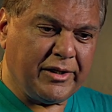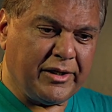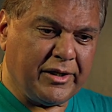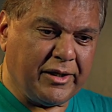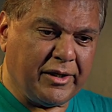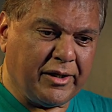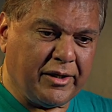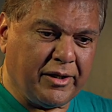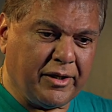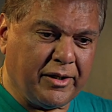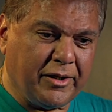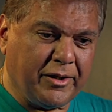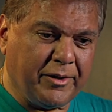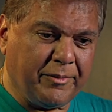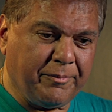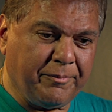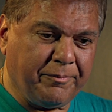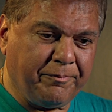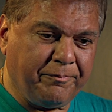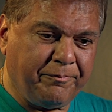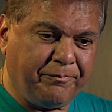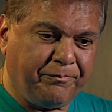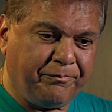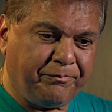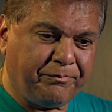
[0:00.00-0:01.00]

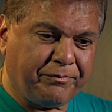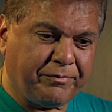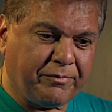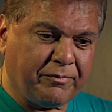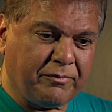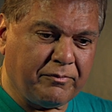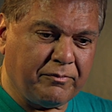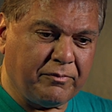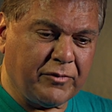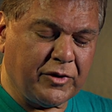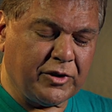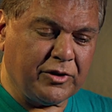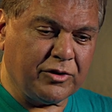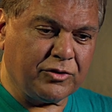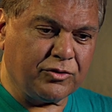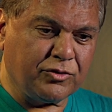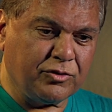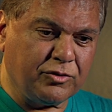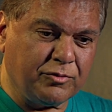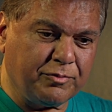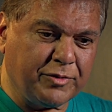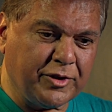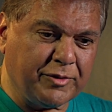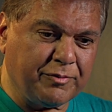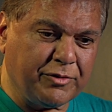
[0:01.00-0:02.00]
But the
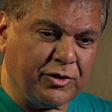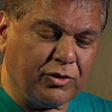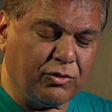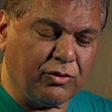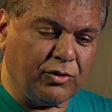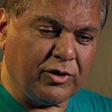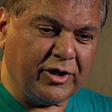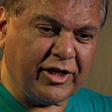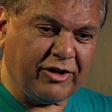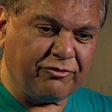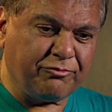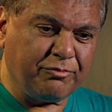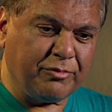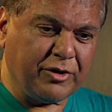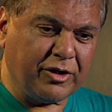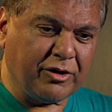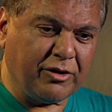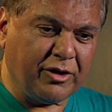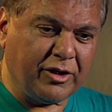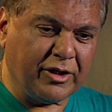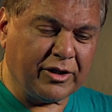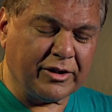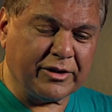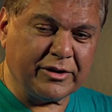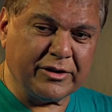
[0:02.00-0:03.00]
two people who left
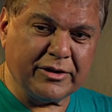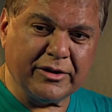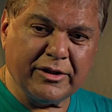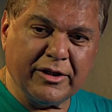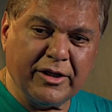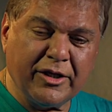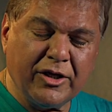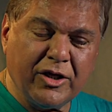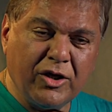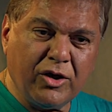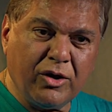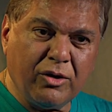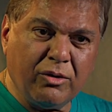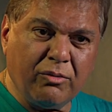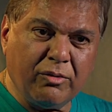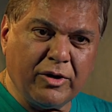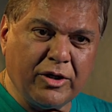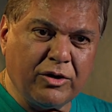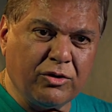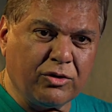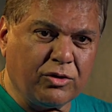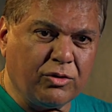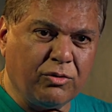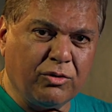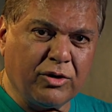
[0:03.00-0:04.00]
behind, we
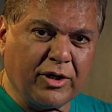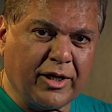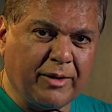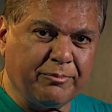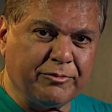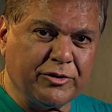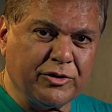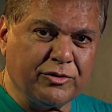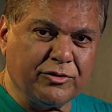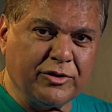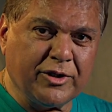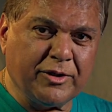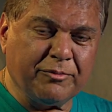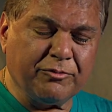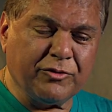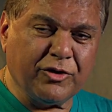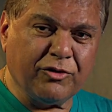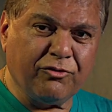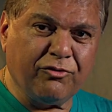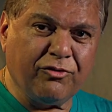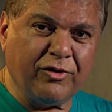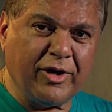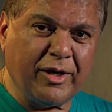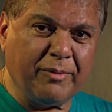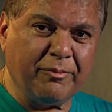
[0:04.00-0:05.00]
don't know what happened to them. The
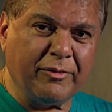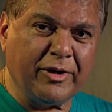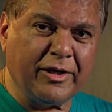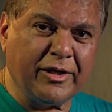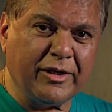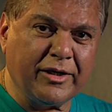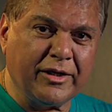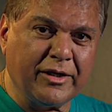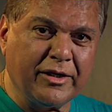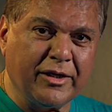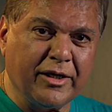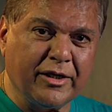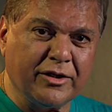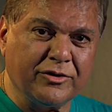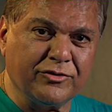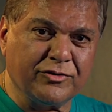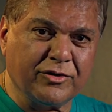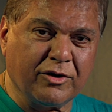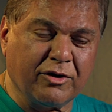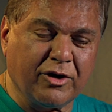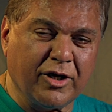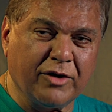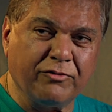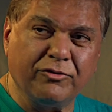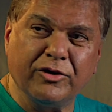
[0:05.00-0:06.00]
family has
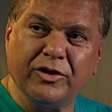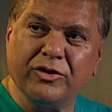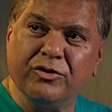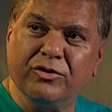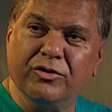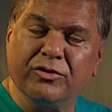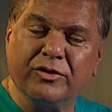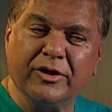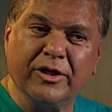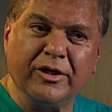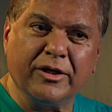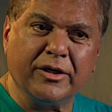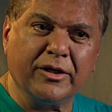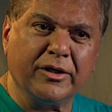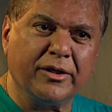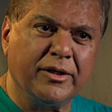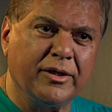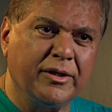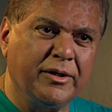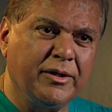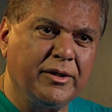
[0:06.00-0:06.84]
arrived in UK,